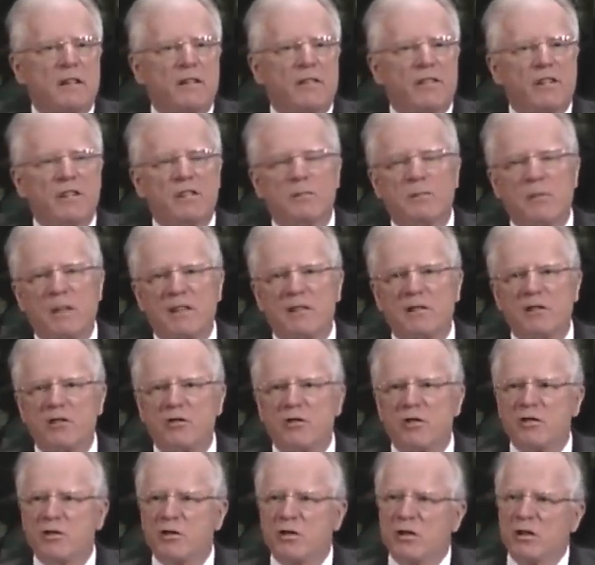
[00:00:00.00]
This
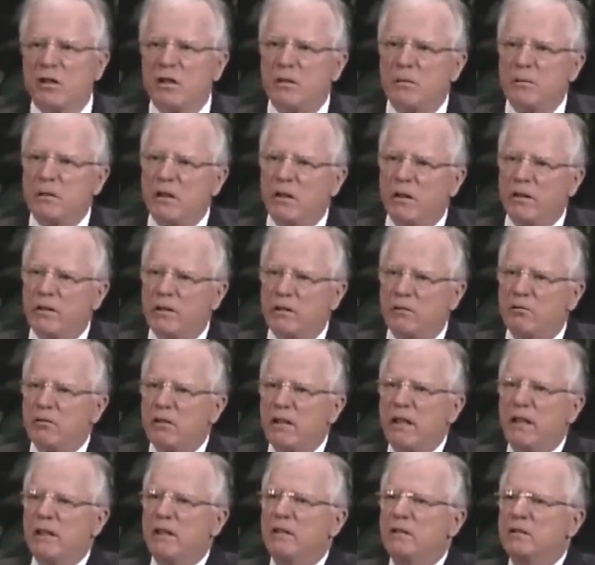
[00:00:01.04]
message is going to be on the
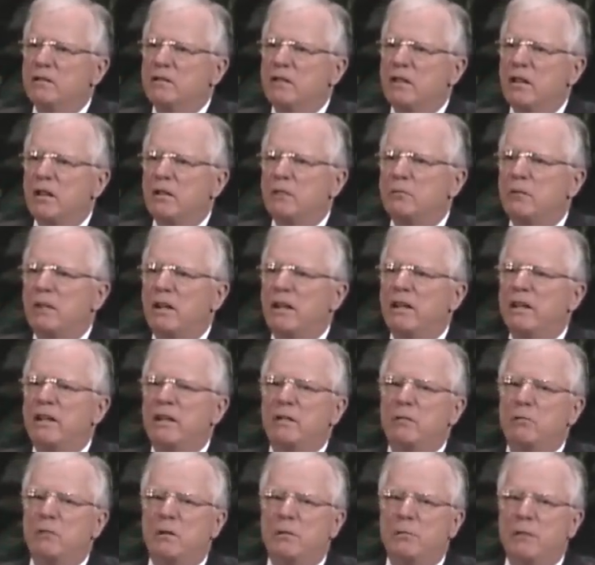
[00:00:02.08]
radio, God willing,
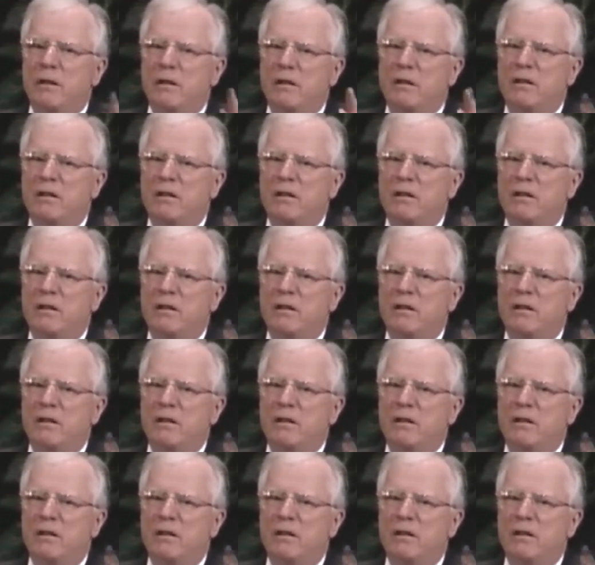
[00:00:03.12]
and will be